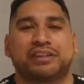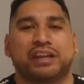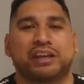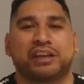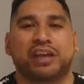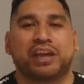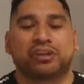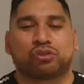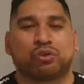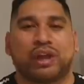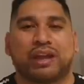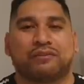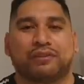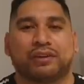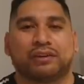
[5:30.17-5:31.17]
get an extra
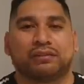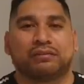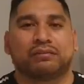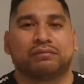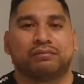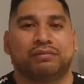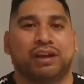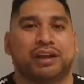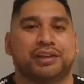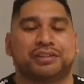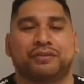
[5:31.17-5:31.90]
effort, right?